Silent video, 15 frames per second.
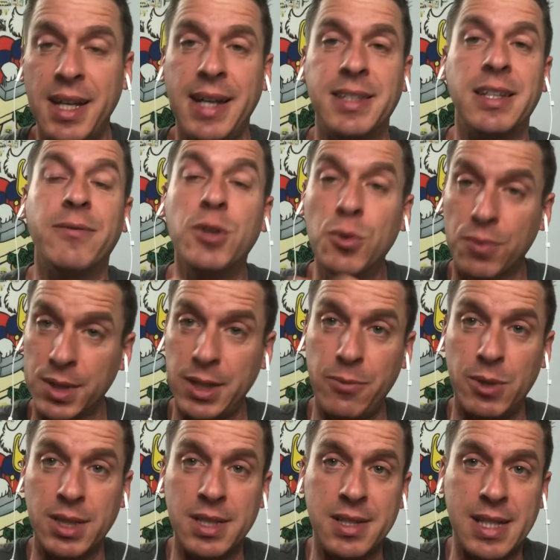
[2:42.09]
If you really want
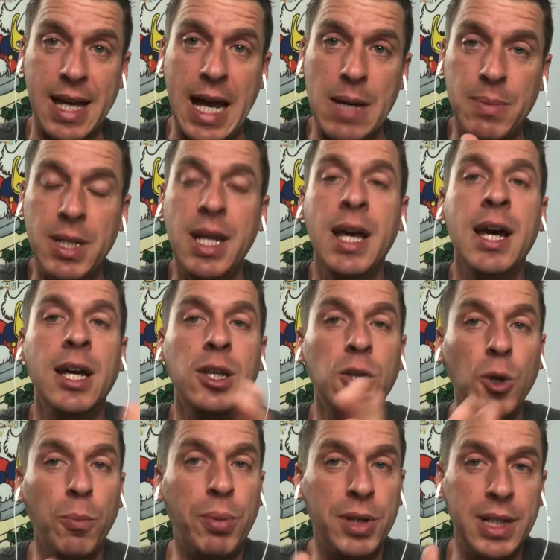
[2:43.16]
this to happen, you'll put in